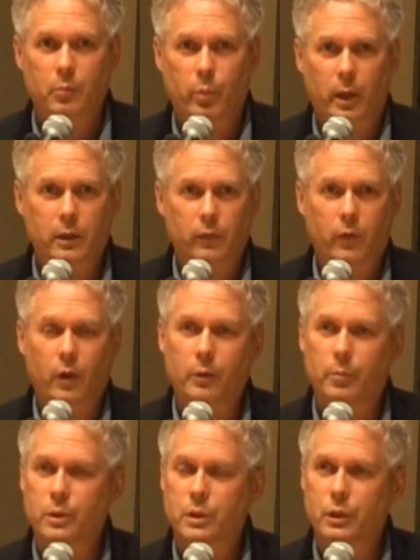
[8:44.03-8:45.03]
By
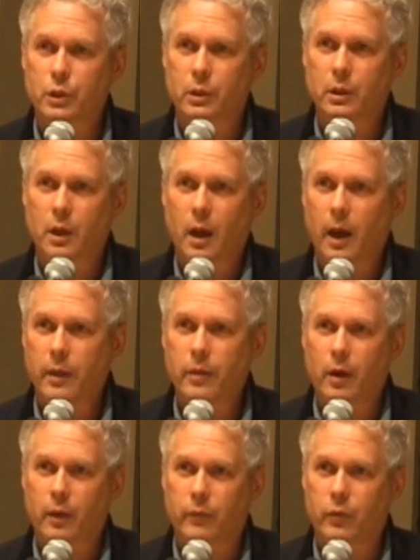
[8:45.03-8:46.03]
default position, I
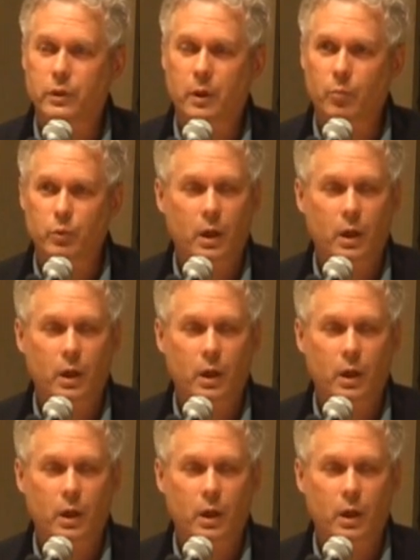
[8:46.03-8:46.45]
thought for some